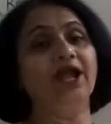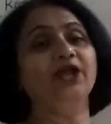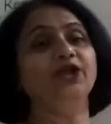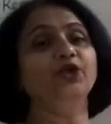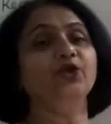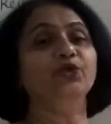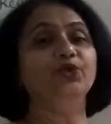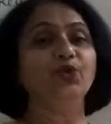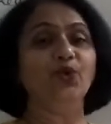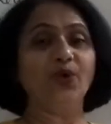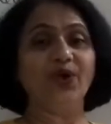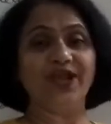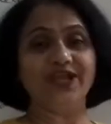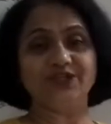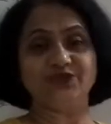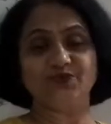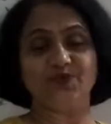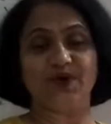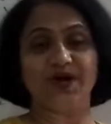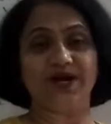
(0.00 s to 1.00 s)
you do
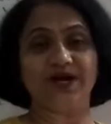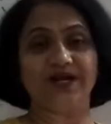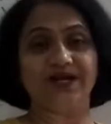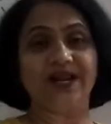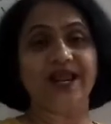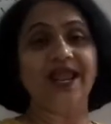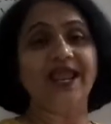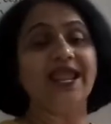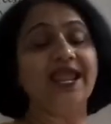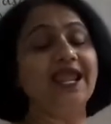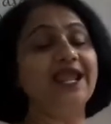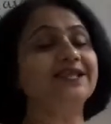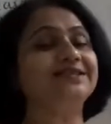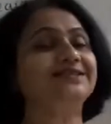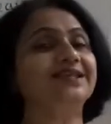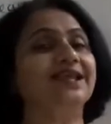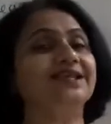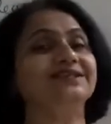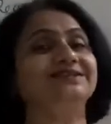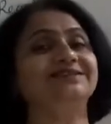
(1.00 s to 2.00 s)
his work, he
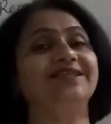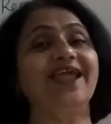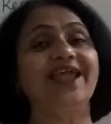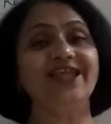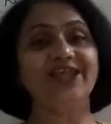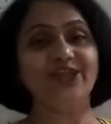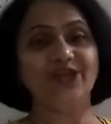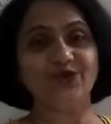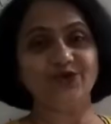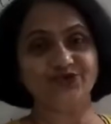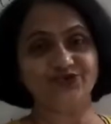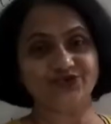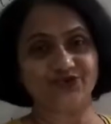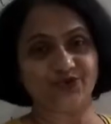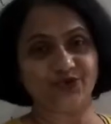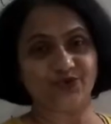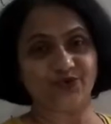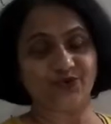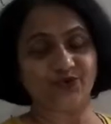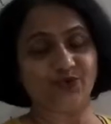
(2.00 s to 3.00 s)
says thank you to
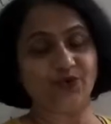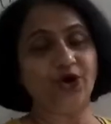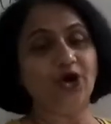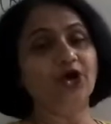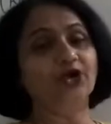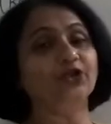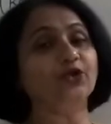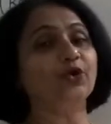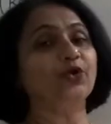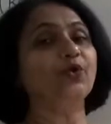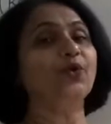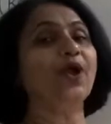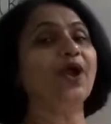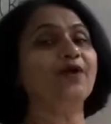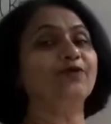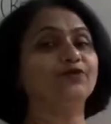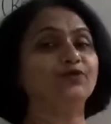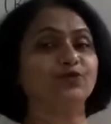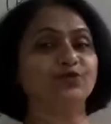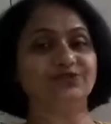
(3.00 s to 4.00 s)
you. So you
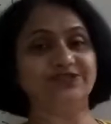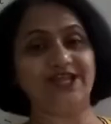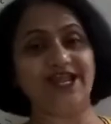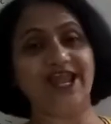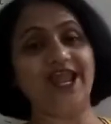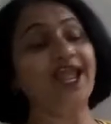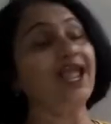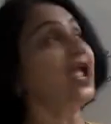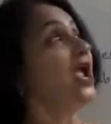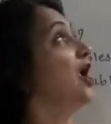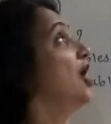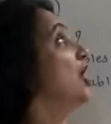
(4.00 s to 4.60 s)
have to say